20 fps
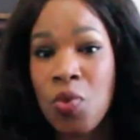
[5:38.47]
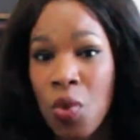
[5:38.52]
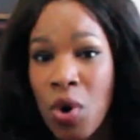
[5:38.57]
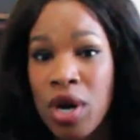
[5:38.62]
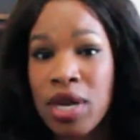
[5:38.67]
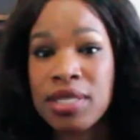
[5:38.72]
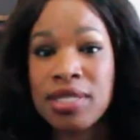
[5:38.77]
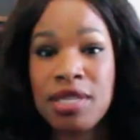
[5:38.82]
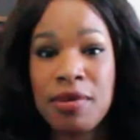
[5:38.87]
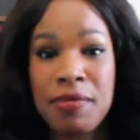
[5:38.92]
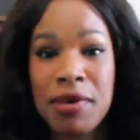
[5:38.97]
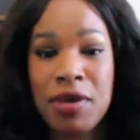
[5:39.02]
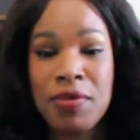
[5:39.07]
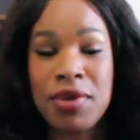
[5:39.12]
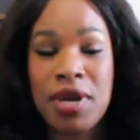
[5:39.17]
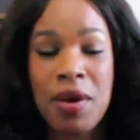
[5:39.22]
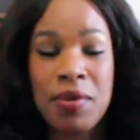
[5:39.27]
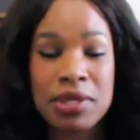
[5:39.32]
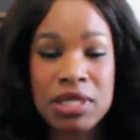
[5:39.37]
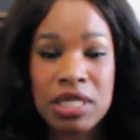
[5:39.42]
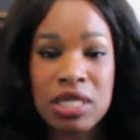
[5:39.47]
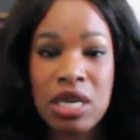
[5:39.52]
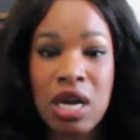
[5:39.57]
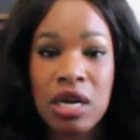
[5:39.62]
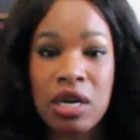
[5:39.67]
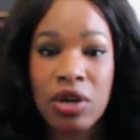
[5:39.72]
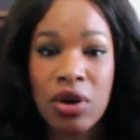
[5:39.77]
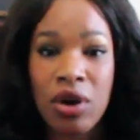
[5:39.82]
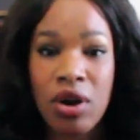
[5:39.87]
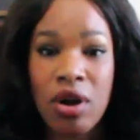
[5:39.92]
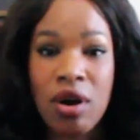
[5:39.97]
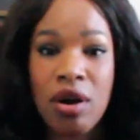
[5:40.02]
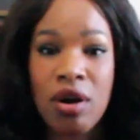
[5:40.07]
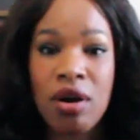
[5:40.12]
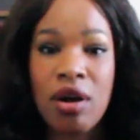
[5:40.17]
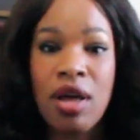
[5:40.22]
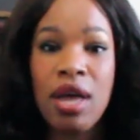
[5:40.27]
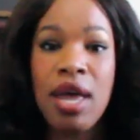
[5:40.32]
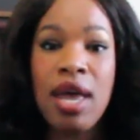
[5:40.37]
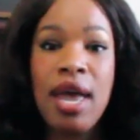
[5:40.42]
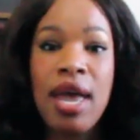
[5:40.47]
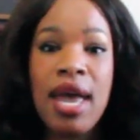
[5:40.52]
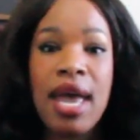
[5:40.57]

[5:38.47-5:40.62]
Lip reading: wanted to be when I was a young girl.